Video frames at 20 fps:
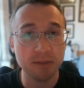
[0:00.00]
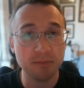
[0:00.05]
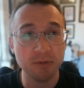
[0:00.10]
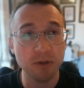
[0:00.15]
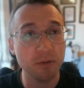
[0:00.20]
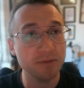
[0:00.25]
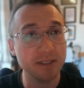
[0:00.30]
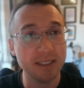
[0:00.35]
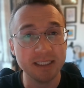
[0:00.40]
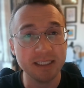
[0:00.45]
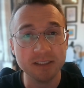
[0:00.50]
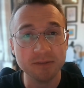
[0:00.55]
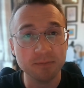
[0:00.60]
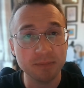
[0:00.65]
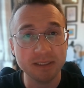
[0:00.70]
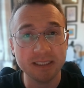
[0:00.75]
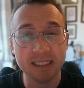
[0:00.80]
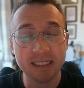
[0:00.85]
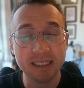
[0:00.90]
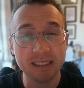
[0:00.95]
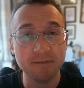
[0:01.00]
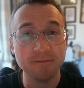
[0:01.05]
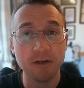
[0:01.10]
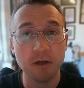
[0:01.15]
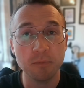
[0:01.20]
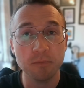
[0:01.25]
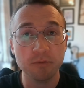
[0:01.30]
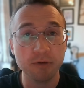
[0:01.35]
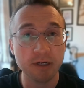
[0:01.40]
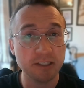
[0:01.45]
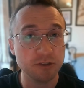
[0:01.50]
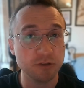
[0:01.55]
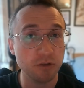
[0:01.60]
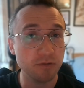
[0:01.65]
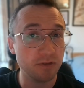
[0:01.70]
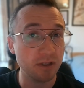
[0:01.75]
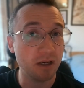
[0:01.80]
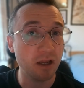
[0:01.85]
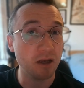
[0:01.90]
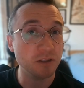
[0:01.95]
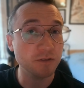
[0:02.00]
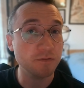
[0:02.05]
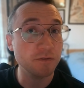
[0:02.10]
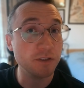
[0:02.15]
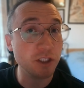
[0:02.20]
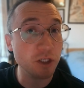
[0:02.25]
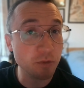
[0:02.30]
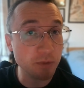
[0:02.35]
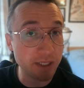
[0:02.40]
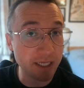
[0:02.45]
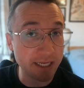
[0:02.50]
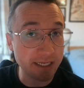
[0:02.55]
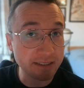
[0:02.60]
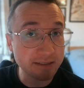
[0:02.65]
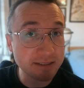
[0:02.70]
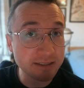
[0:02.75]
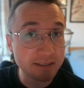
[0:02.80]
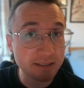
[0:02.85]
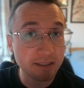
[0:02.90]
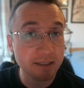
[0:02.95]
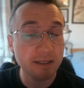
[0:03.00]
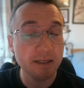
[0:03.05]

not that he's particularly felt pressure over the last few years,